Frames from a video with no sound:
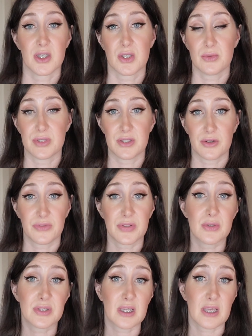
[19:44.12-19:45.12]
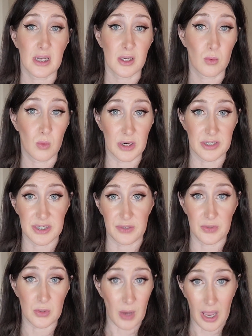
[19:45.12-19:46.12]
So is your fusing getting worse?
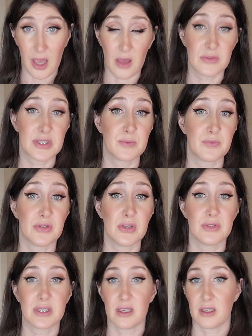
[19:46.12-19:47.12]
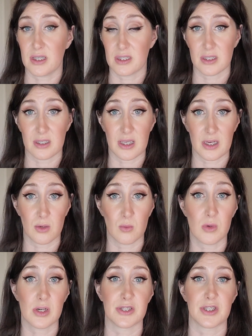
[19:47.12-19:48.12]
If you have some fusing, is it getting
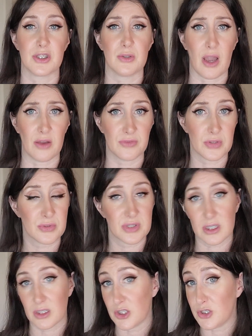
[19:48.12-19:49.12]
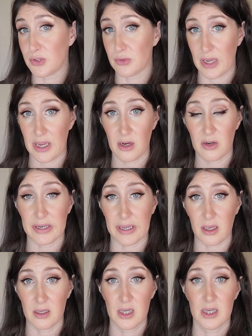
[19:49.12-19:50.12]
worse? Do you have fusing in a new
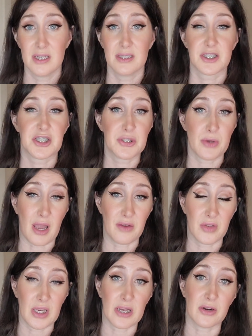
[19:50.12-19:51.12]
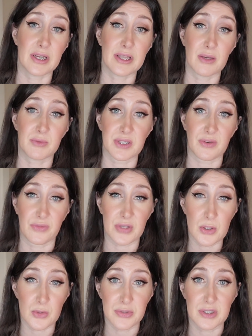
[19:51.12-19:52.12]
area? Did you have an area that was
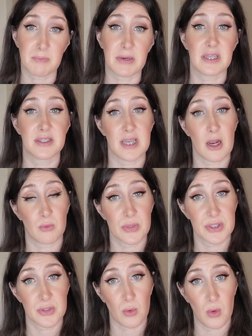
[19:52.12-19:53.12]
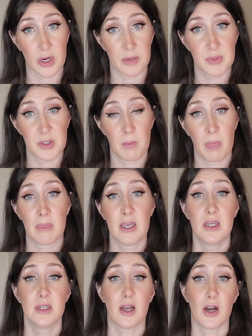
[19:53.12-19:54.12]
fused but is now resorbed?
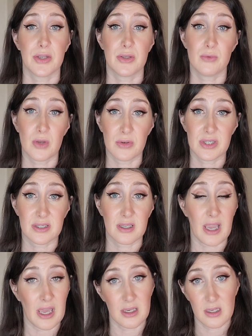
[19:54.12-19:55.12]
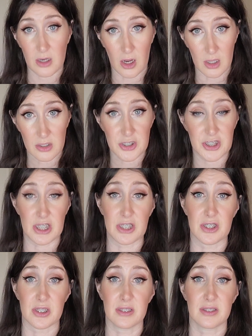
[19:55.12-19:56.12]
Are you noticing any color
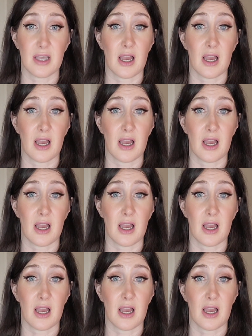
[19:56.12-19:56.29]
changes?